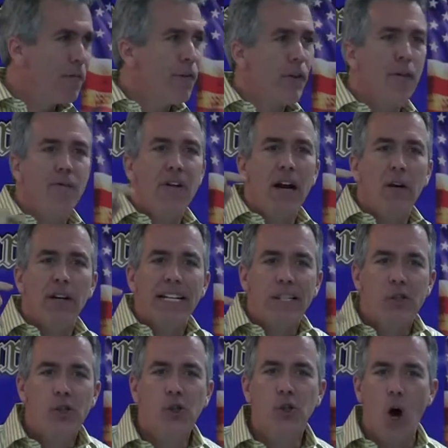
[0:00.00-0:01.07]
for the very
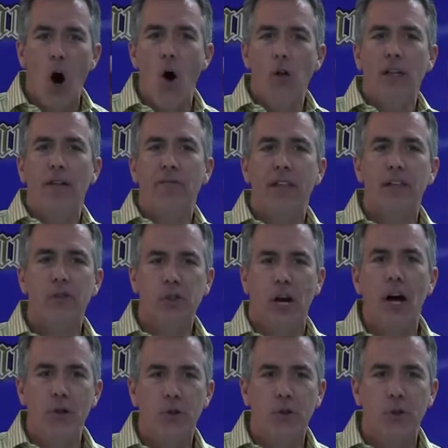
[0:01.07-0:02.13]
soul of this
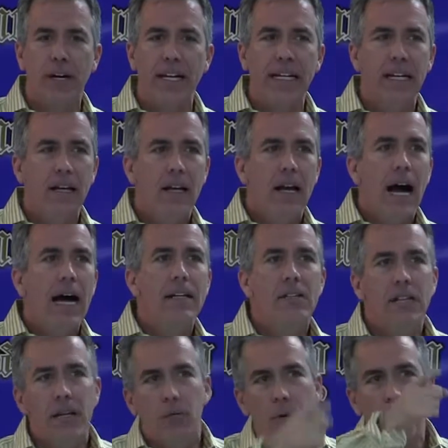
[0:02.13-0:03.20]
country, I'd
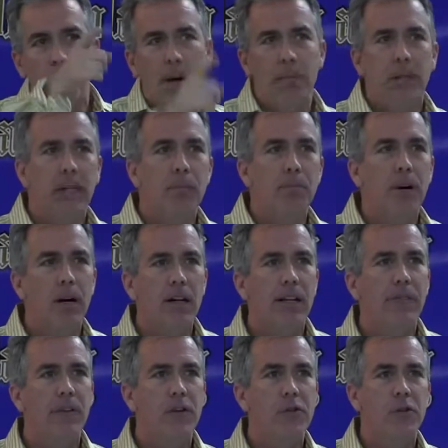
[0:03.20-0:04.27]
see Republican
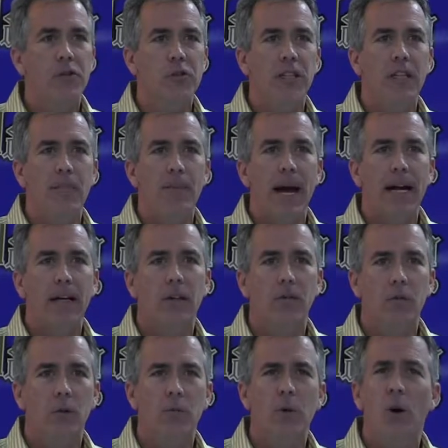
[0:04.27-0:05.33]
Party officials in the back of
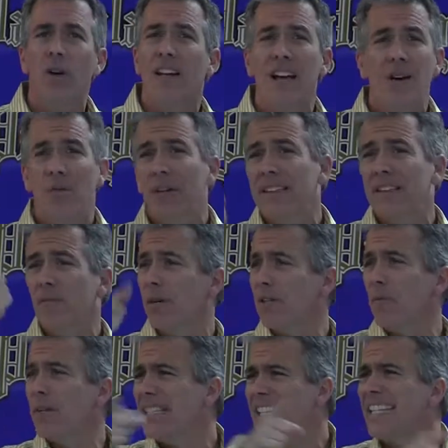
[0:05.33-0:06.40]
the room going,
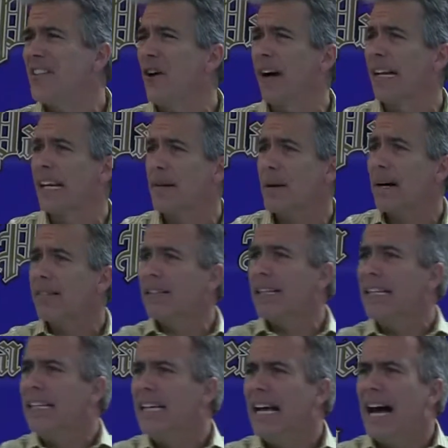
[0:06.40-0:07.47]
what's he talking about?
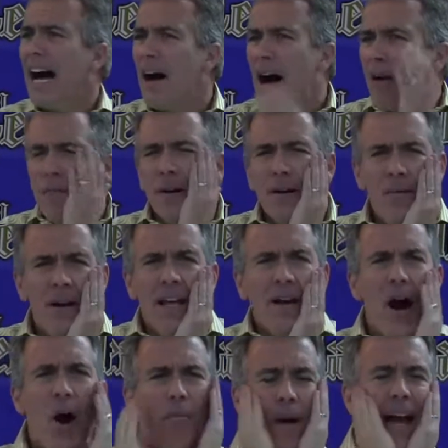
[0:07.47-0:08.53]

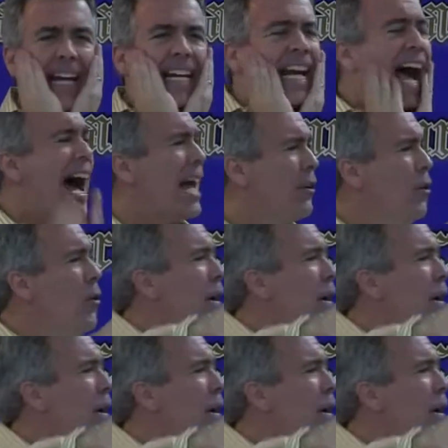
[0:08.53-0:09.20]
Oh my God,